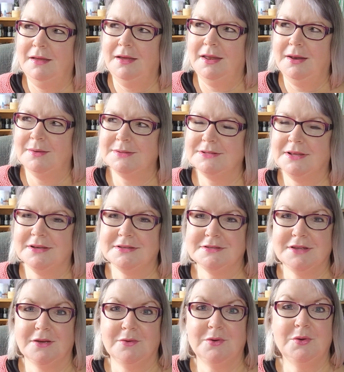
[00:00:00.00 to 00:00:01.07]
and I was like,
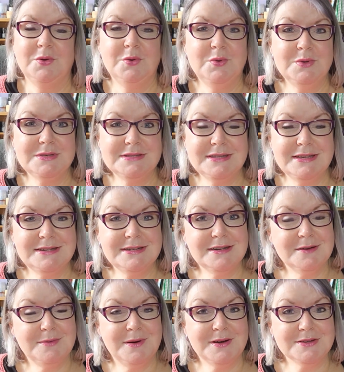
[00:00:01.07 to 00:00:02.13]
so who's knitted a
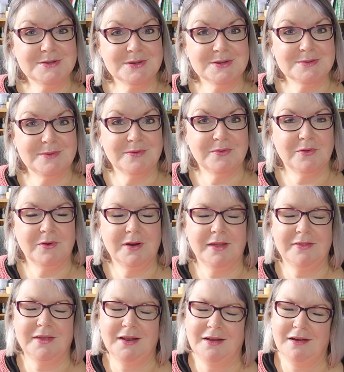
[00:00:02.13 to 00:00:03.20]
pair of socks before? And I
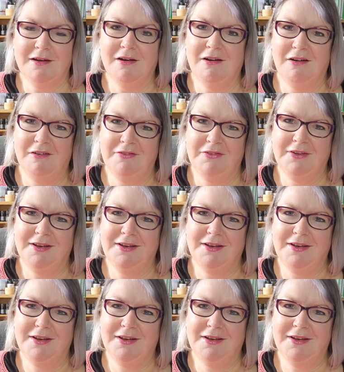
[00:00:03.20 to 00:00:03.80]
think like half the